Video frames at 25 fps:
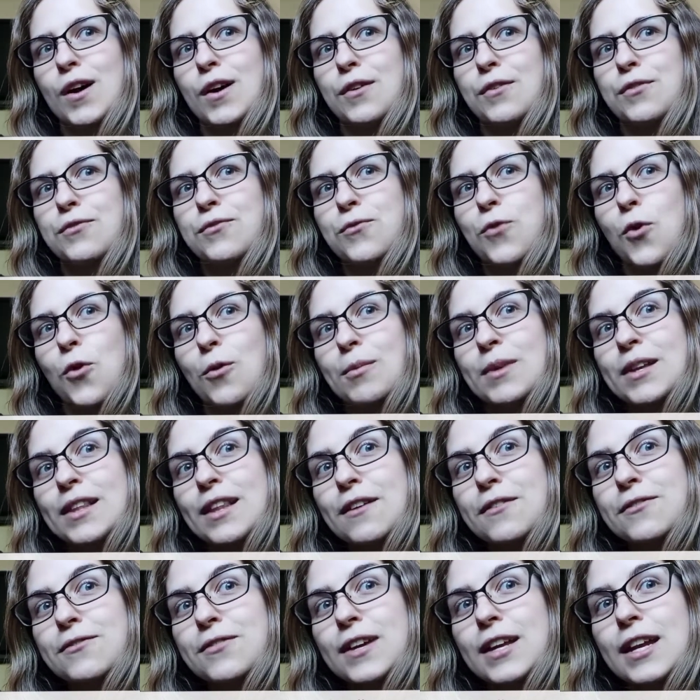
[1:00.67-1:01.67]
formula
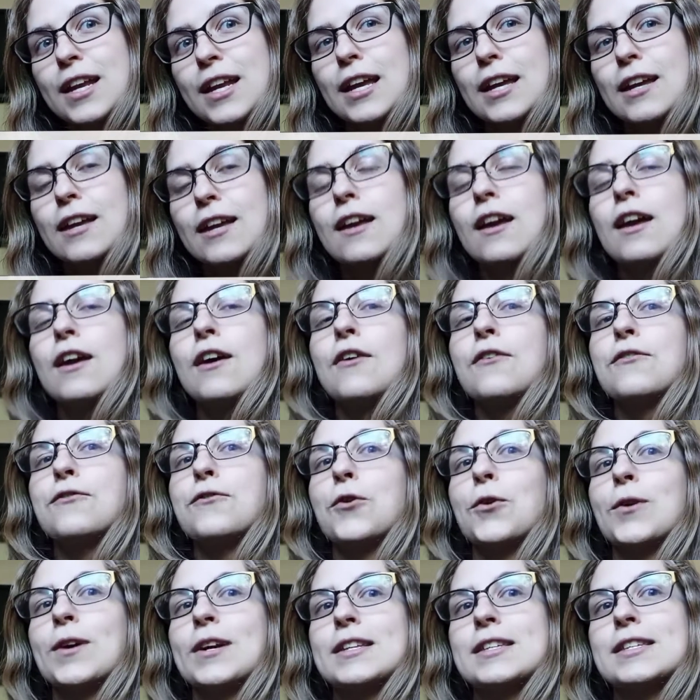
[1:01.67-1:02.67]
feeding.
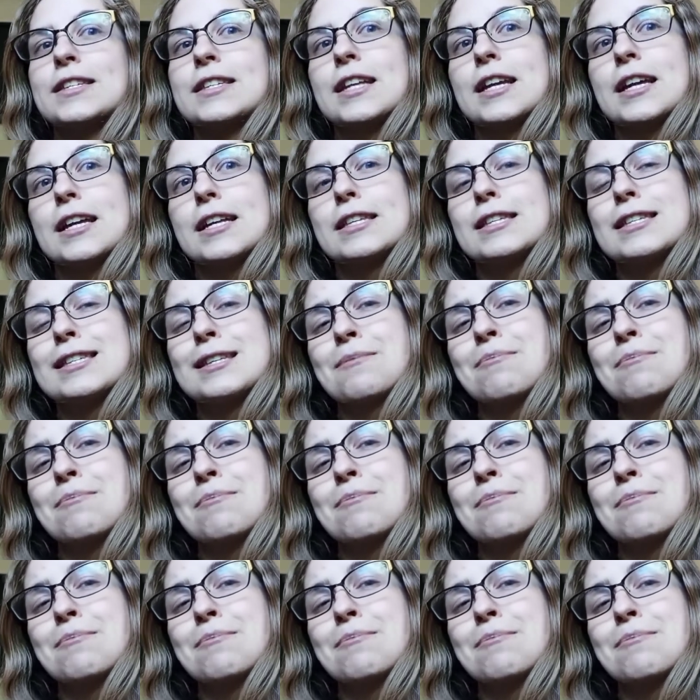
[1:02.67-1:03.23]
For instance, the